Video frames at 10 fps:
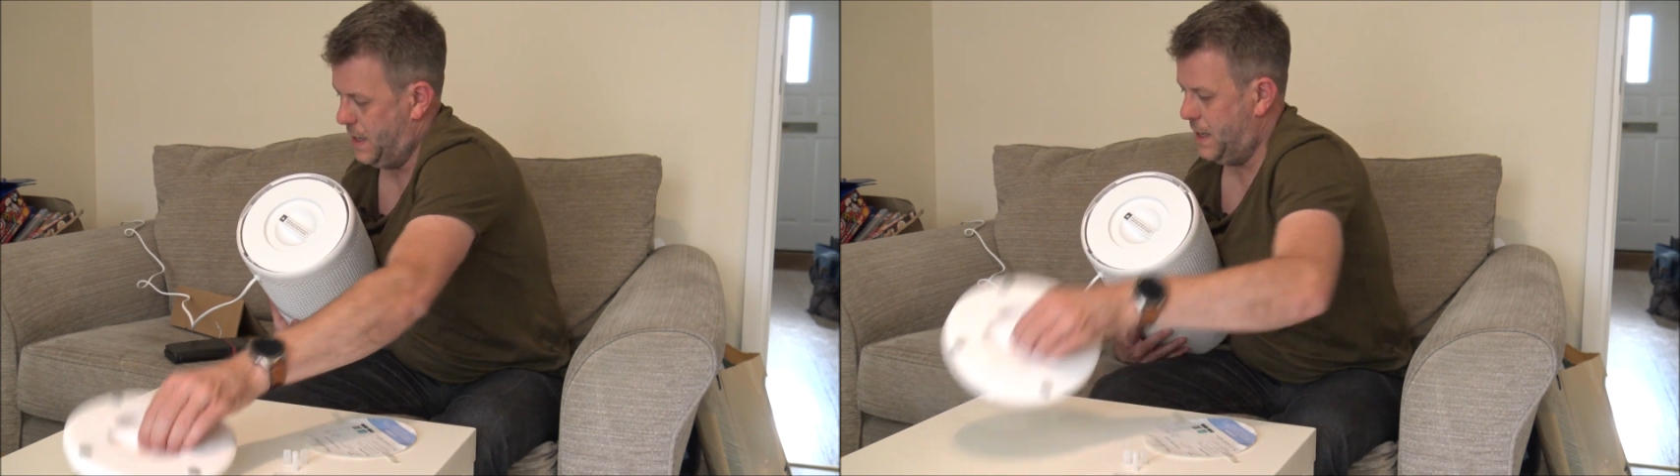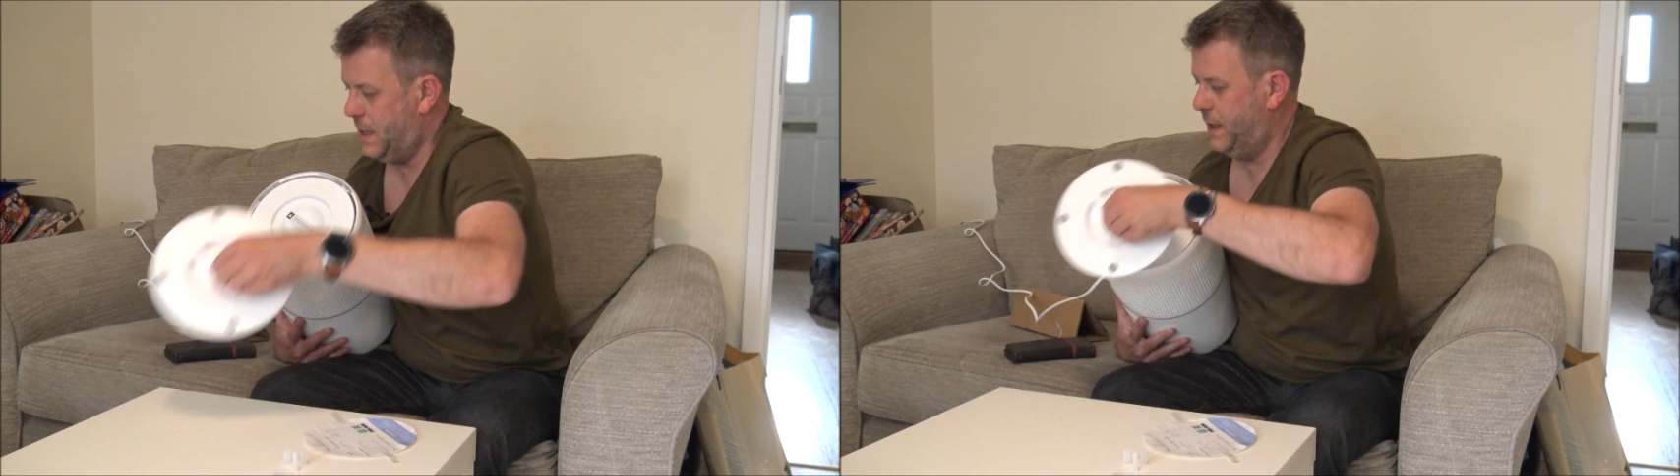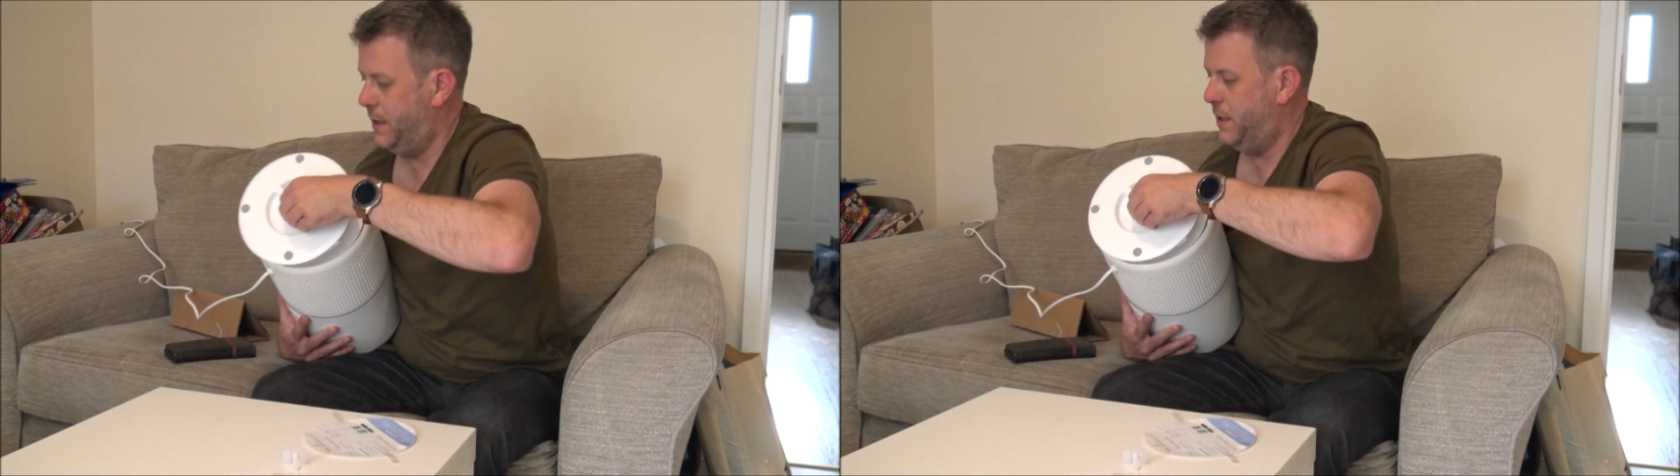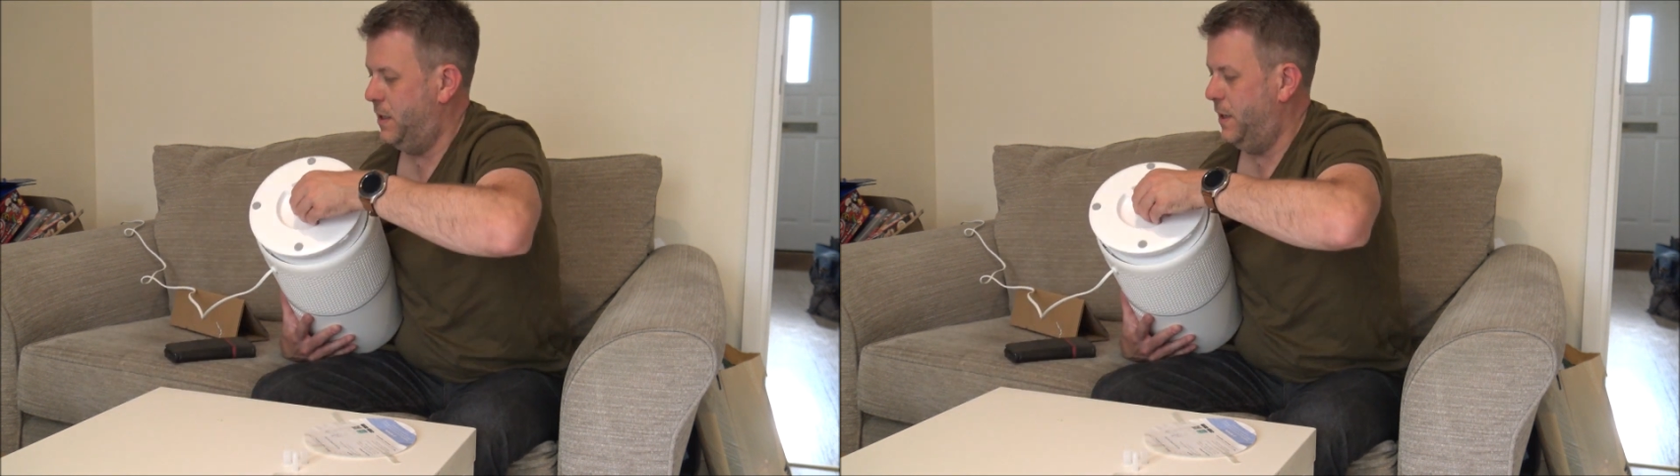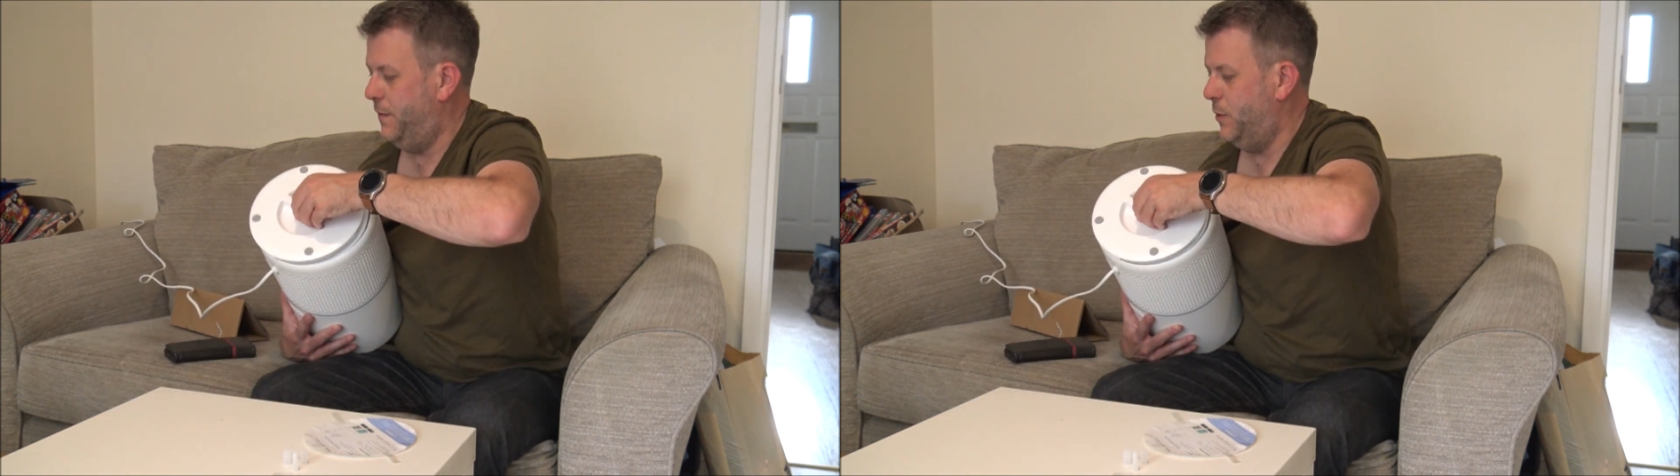And then
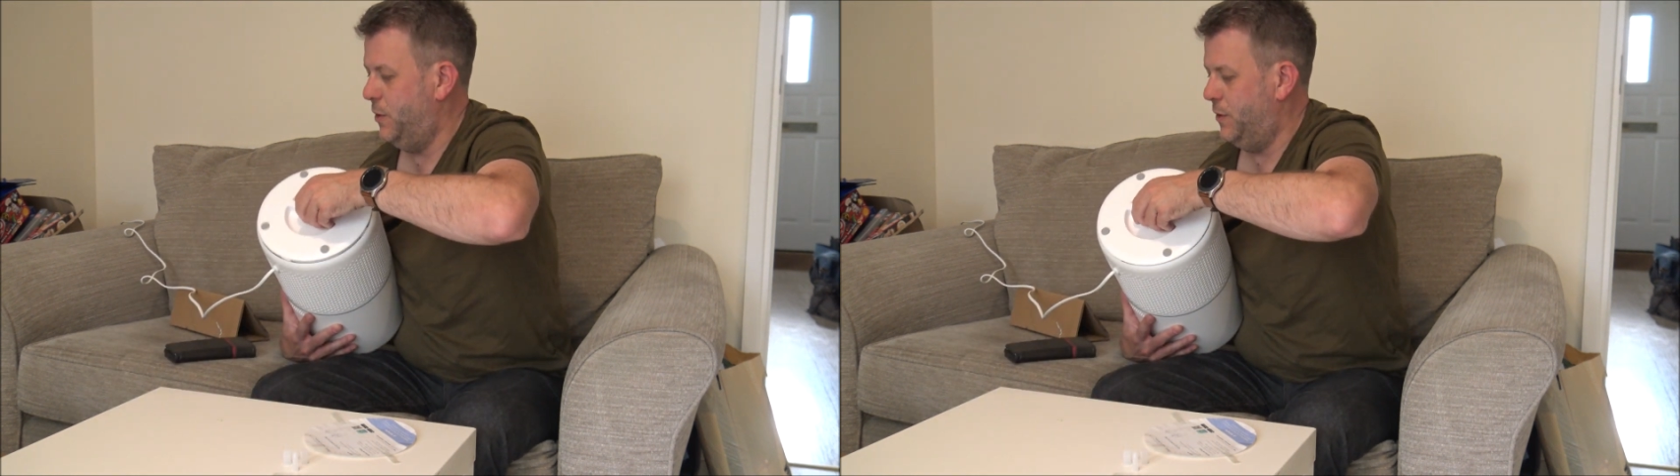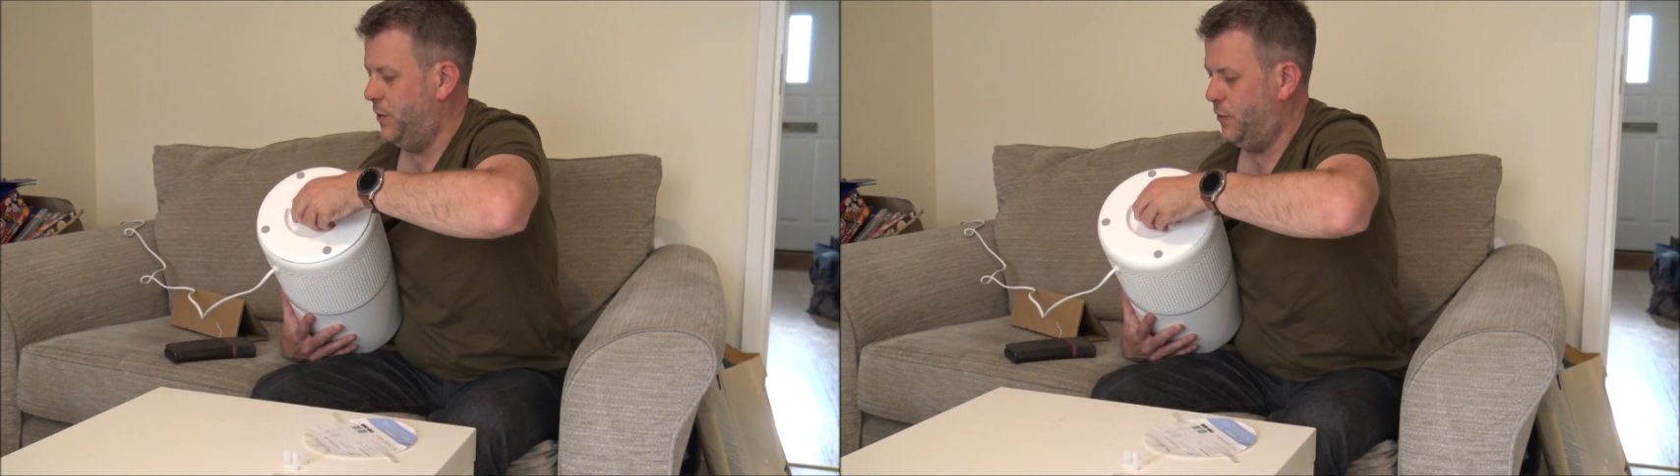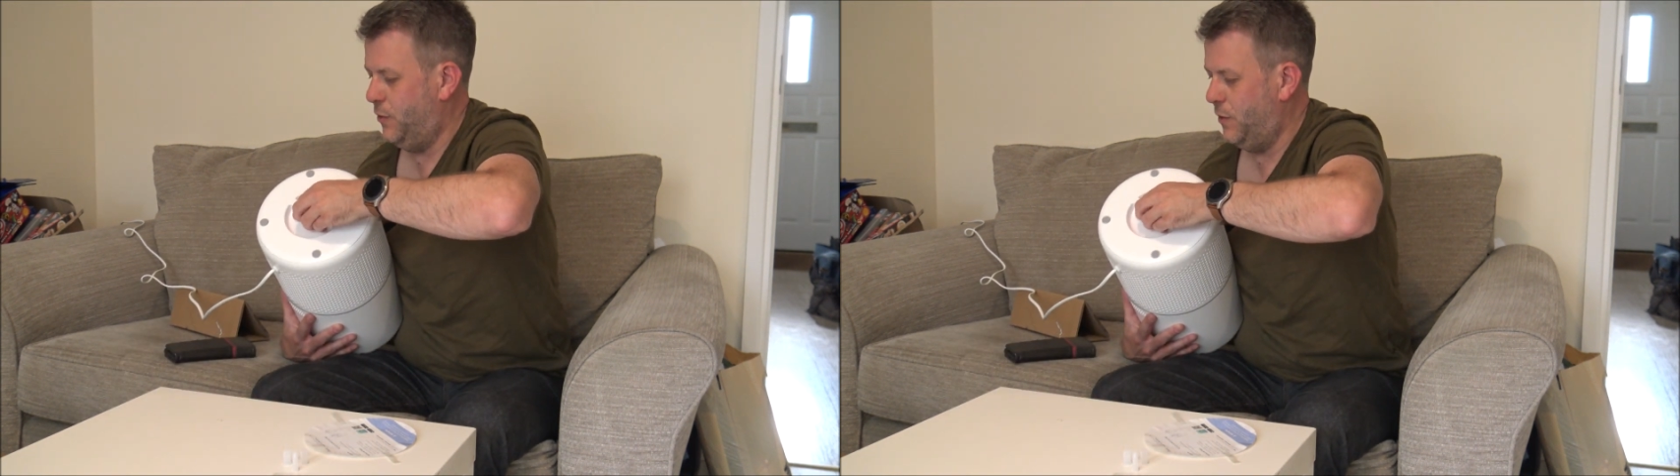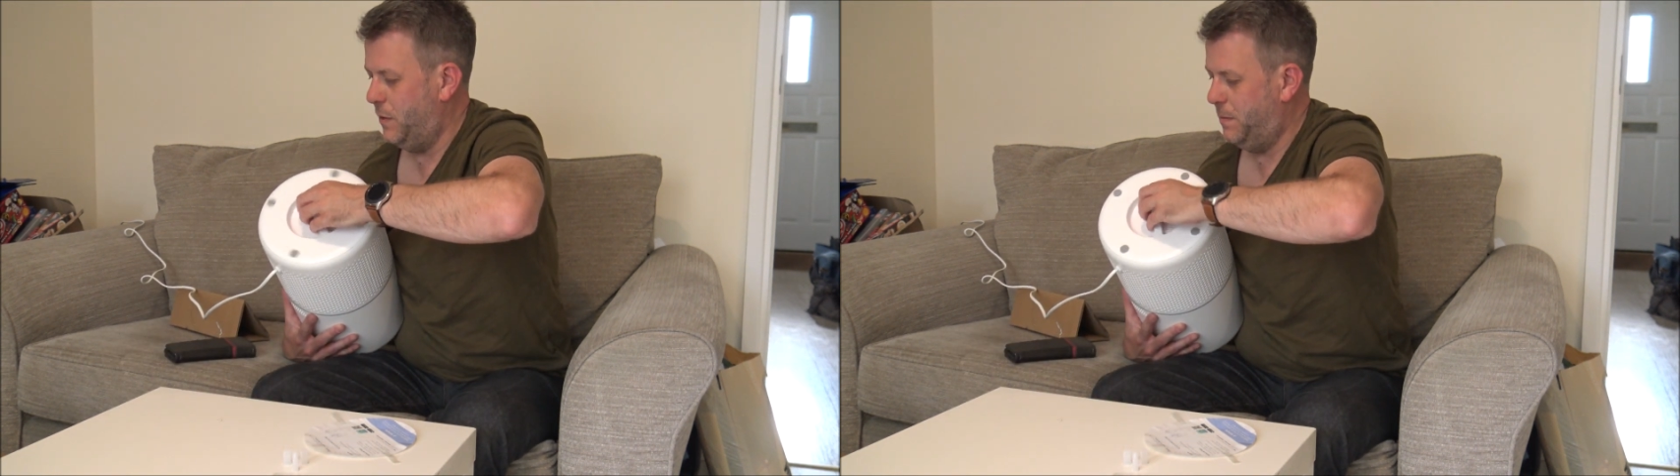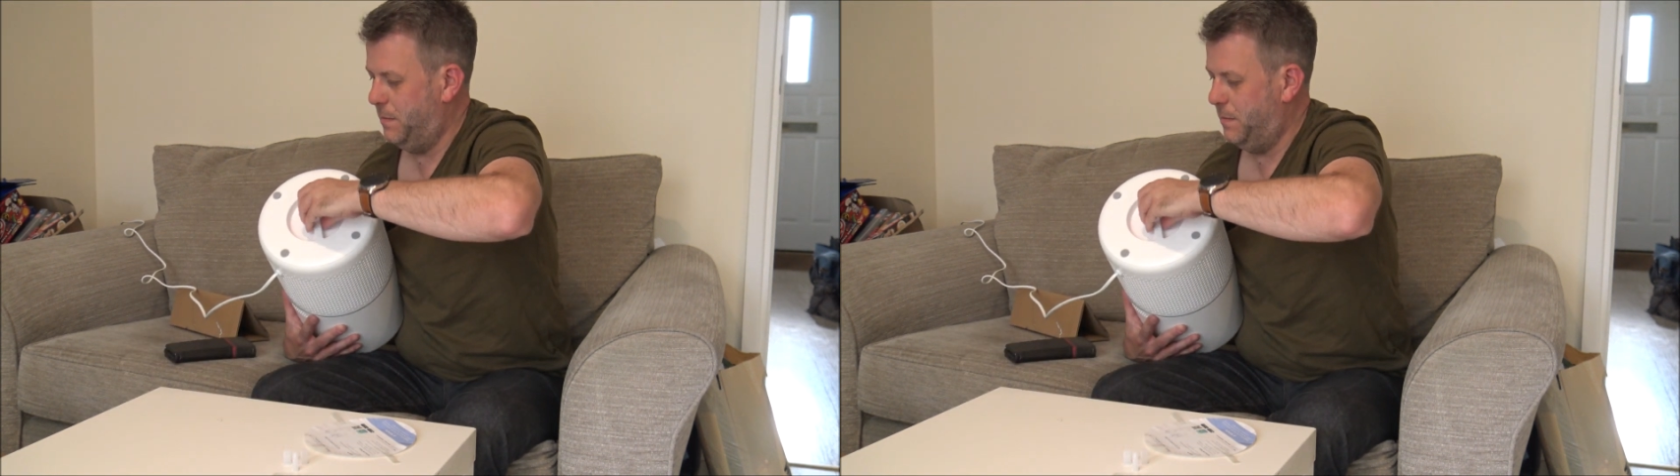if we just screw the